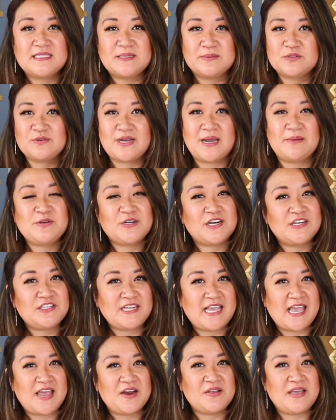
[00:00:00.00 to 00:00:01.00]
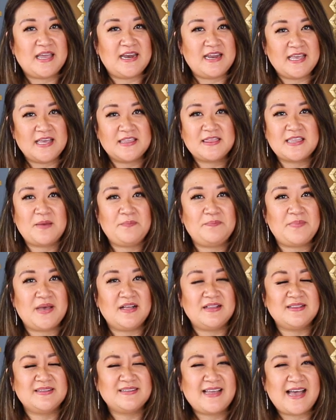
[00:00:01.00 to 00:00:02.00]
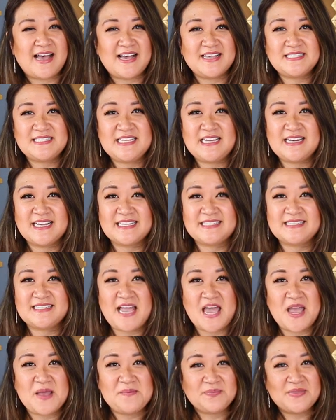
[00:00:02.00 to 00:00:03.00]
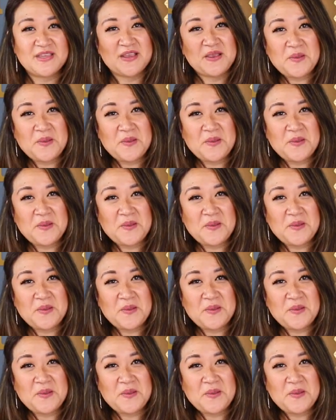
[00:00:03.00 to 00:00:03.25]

subscribe to our channel and hit that bell. I'll see you next time.